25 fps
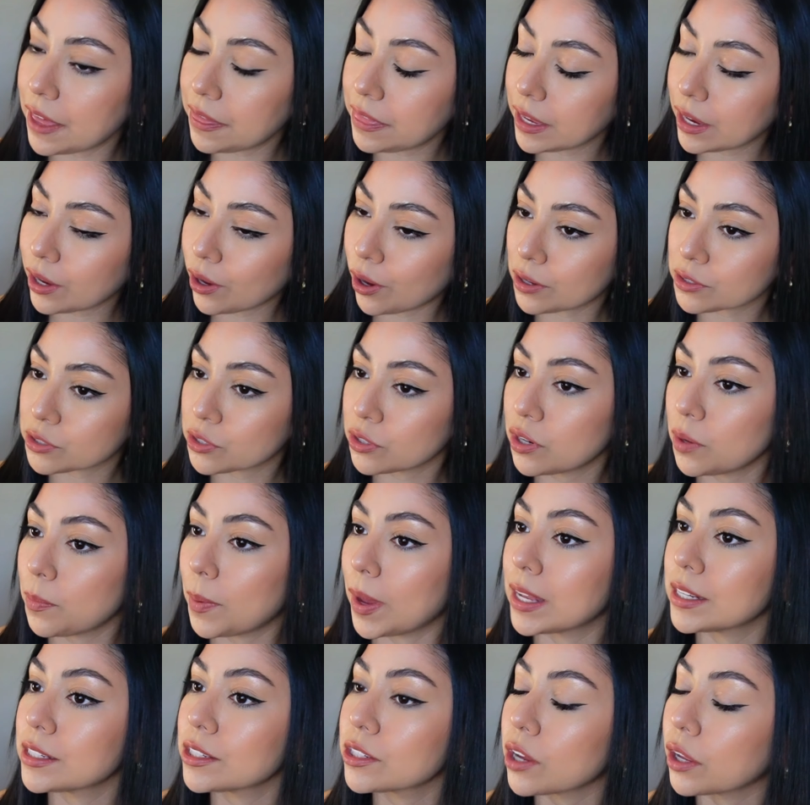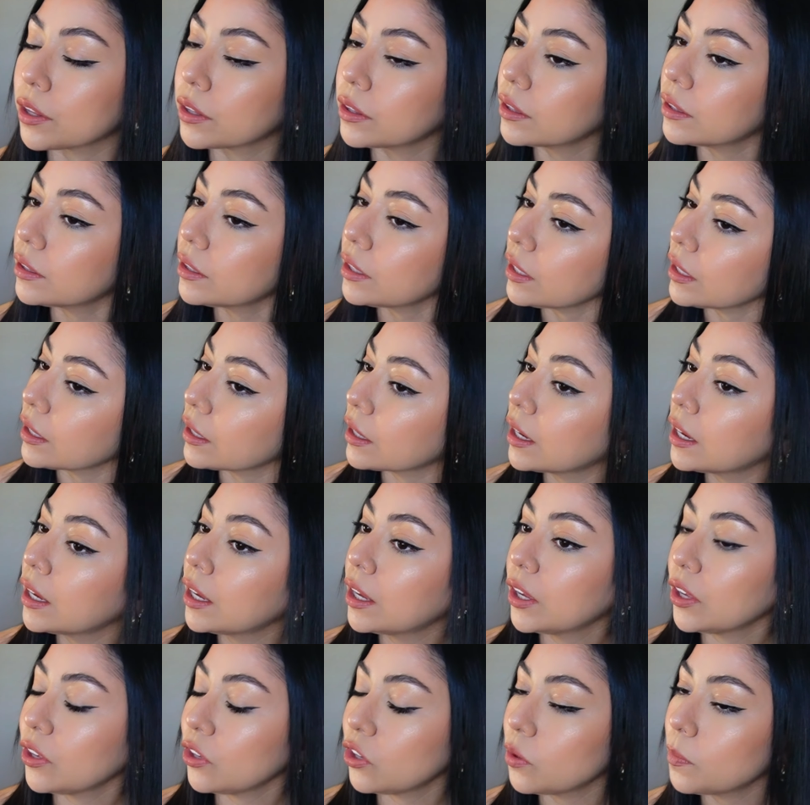think it also depends on the
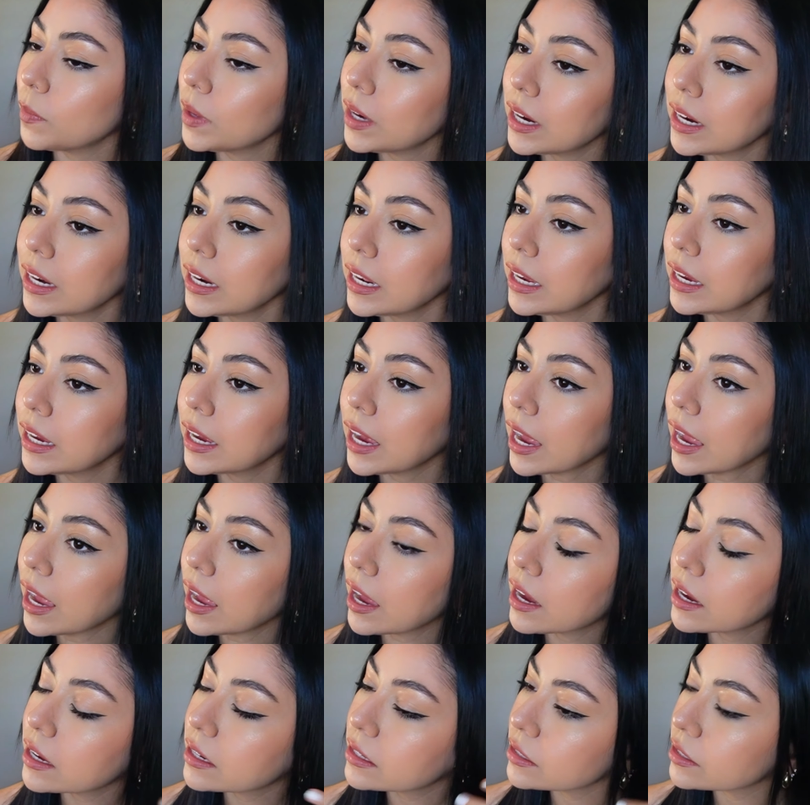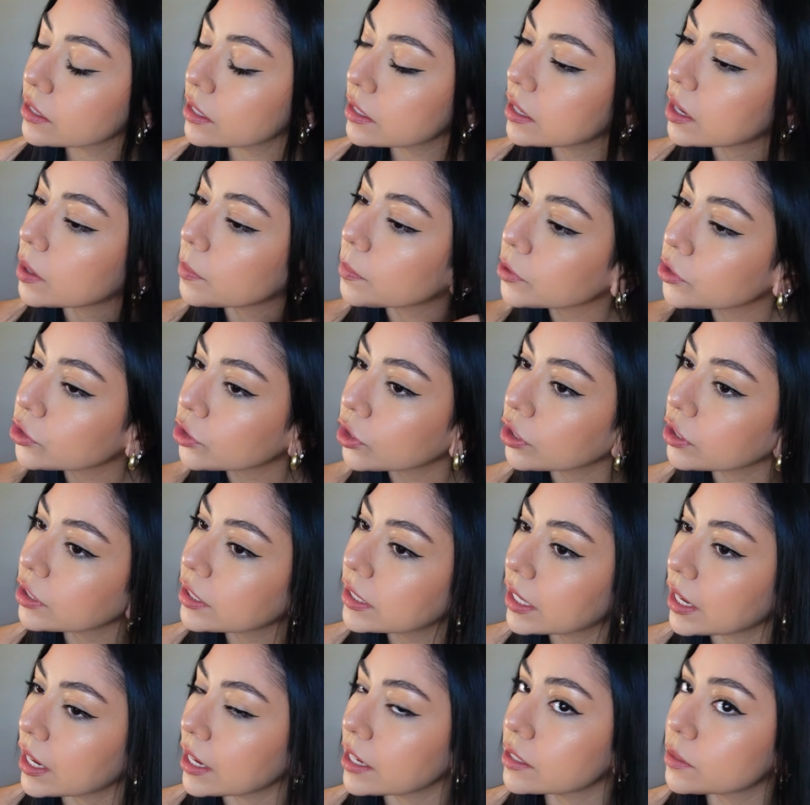humidity and the temperature.
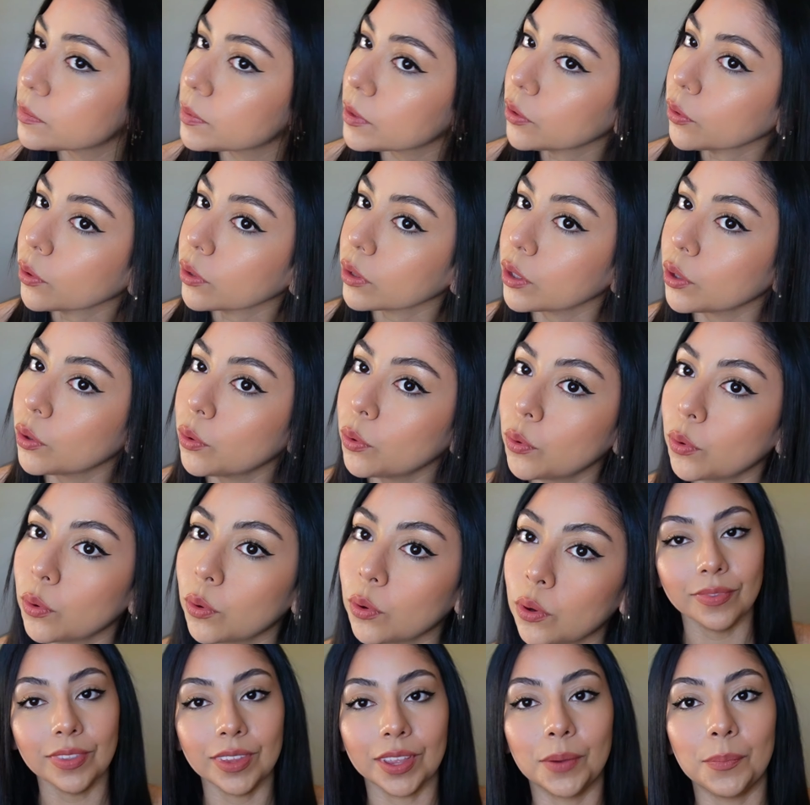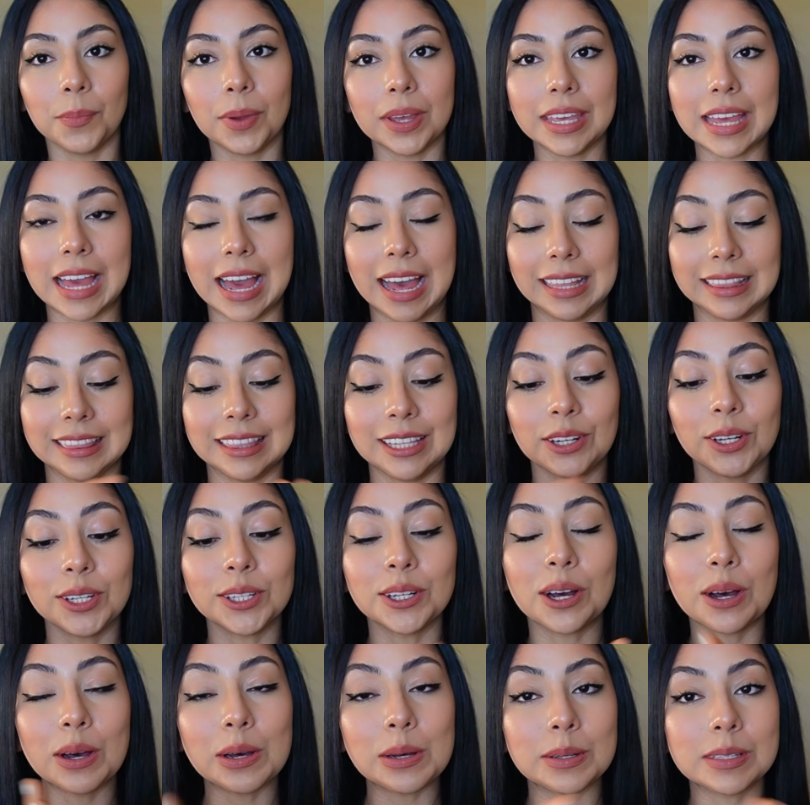Today's been really cool, but yeah, little
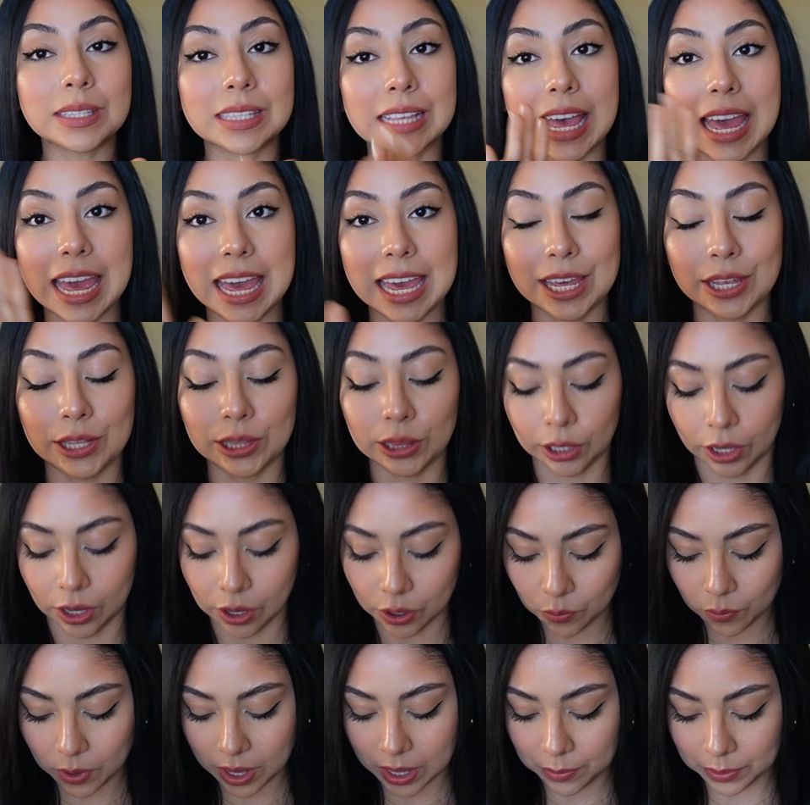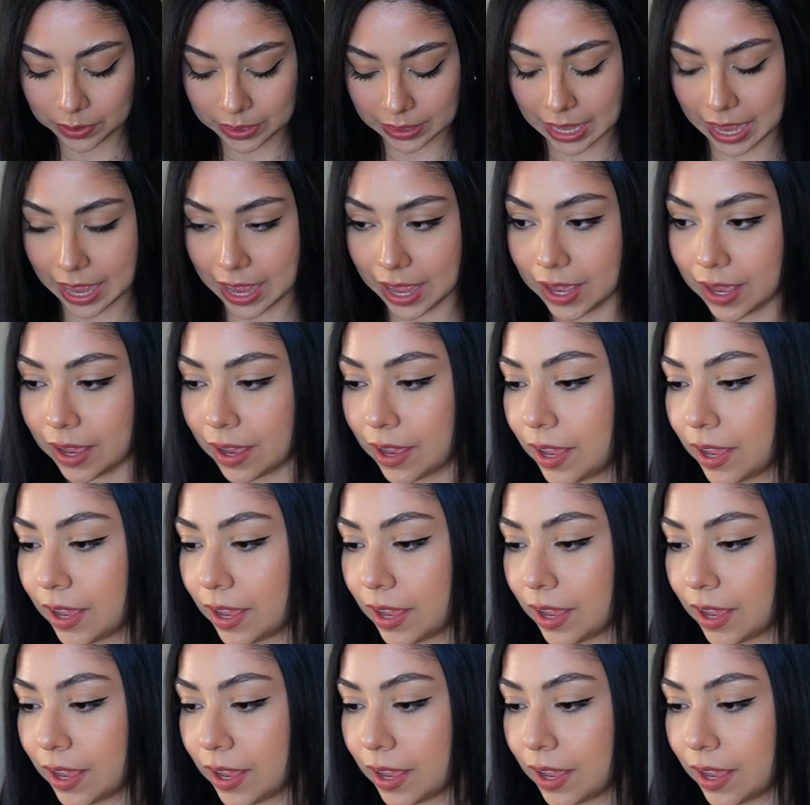goes a long way with that.